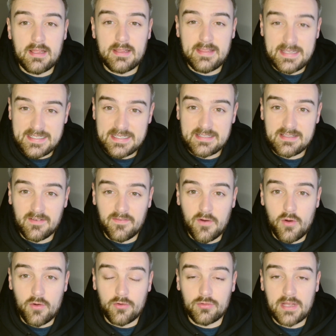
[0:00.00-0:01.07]
This is the
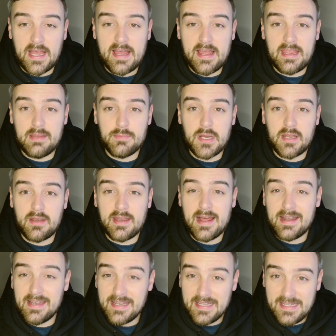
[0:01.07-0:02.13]
final game.
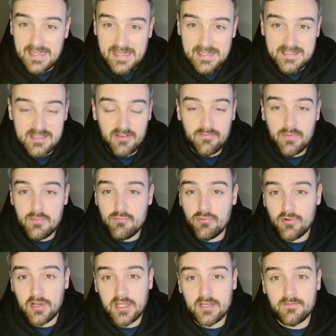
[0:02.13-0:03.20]
Now, Leeds have been
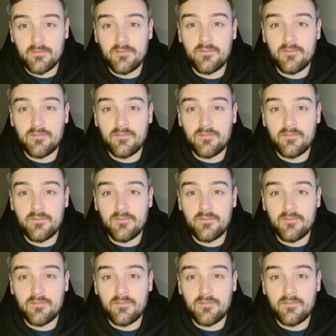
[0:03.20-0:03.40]
brilliant.